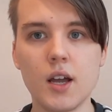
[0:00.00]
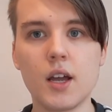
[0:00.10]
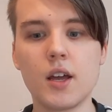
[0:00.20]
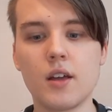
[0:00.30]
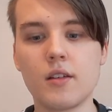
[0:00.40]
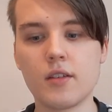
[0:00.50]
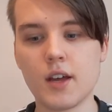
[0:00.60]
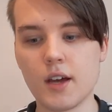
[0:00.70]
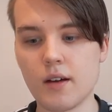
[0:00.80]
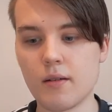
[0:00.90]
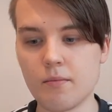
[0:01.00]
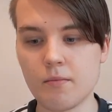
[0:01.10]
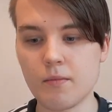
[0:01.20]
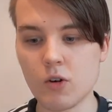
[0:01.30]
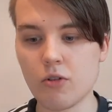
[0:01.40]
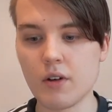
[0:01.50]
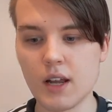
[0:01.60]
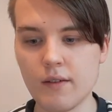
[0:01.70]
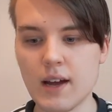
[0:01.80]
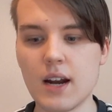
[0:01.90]
is um,
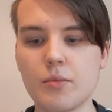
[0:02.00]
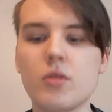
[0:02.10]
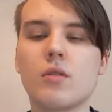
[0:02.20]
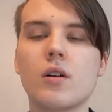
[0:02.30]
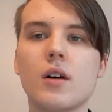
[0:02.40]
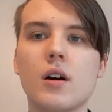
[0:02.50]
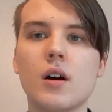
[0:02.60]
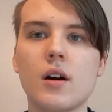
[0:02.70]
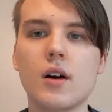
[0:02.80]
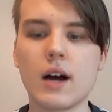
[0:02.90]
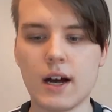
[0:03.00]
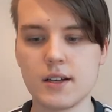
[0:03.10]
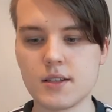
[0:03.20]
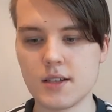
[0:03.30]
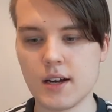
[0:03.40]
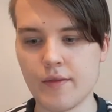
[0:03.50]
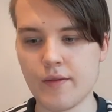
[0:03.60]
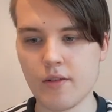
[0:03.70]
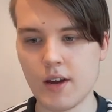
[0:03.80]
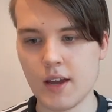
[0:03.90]
currently available as a
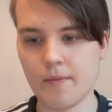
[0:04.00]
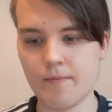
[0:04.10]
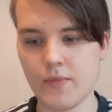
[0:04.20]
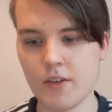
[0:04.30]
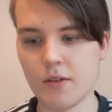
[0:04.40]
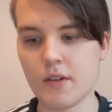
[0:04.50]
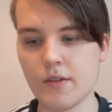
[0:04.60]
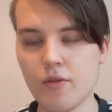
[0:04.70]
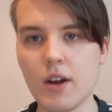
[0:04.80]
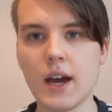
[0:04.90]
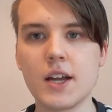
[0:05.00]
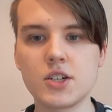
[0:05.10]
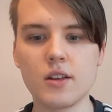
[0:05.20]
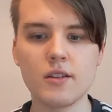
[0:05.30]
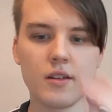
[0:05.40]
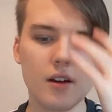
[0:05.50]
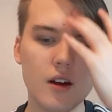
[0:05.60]
free. So he's a free agent